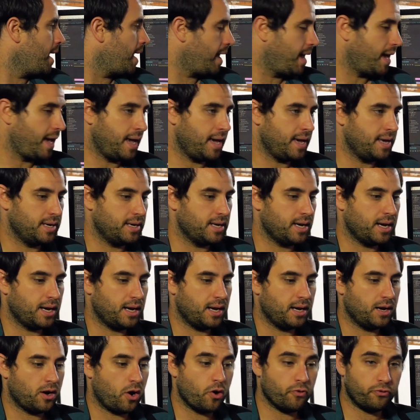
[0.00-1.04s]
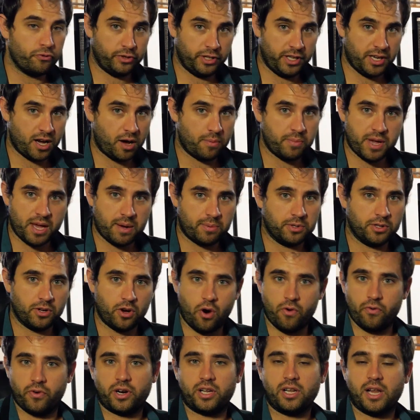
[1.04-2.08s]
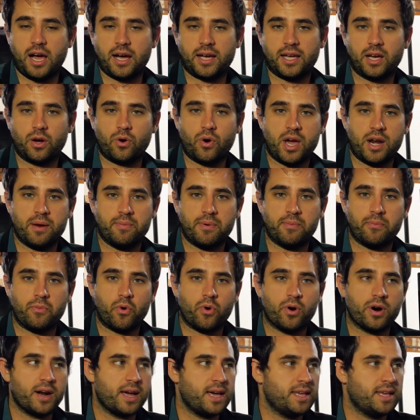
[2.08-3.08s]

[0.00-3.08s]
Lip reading: And hopefully I'll be able to overclock it quite a bit more,